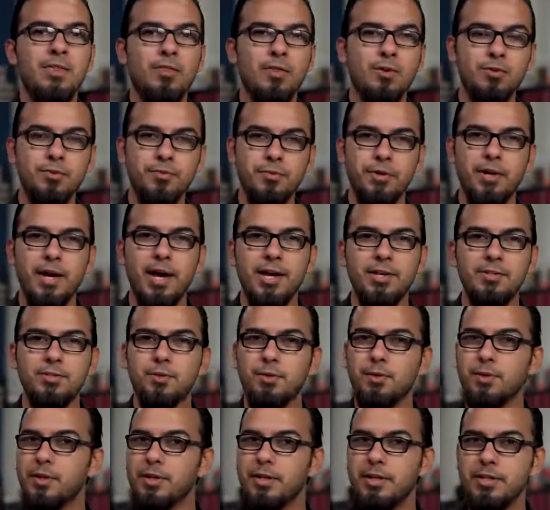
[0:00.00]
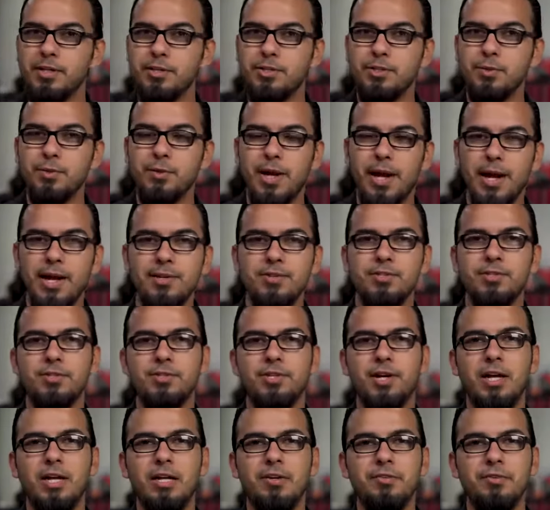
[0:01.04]
those of you guys who are looking to enhance the
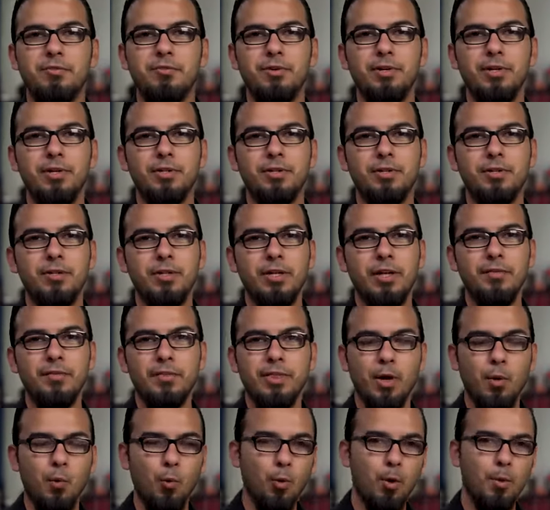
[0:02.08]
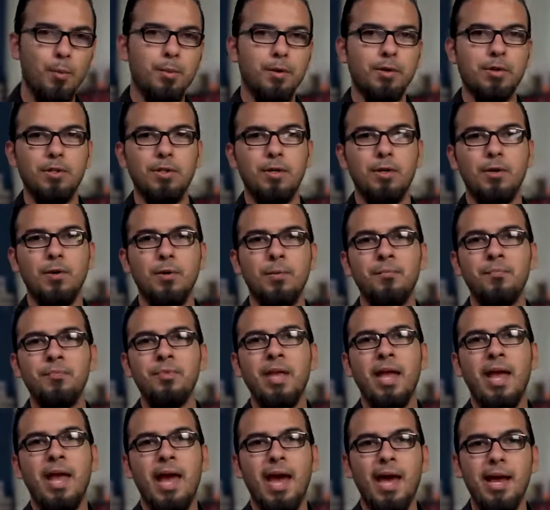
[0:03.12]
shine of your vehicle, give it that warmer glow,
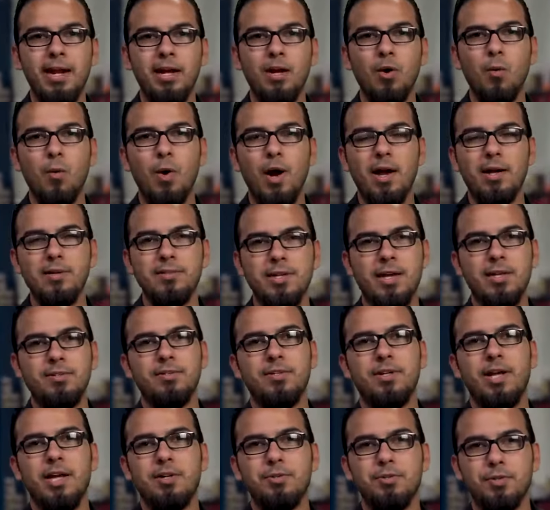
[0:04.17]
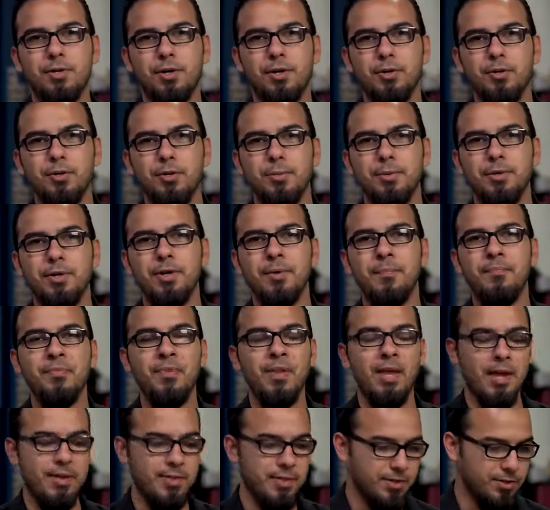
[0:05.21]
adding a wax adds a natural carnauba,
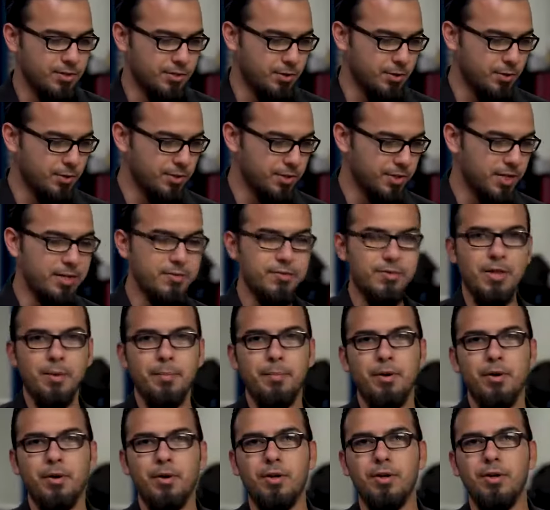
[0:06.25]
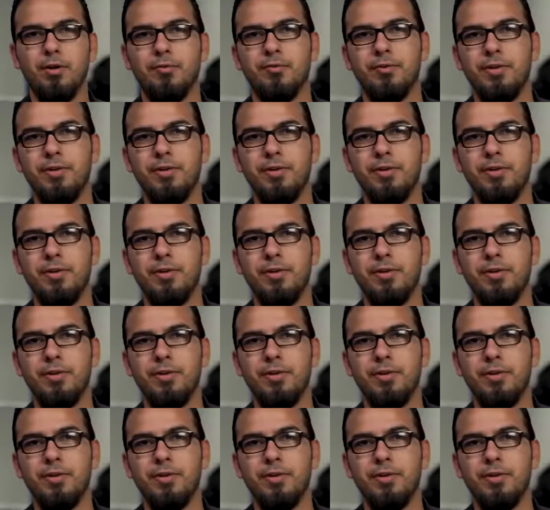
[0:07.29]
and this is going to give you that better all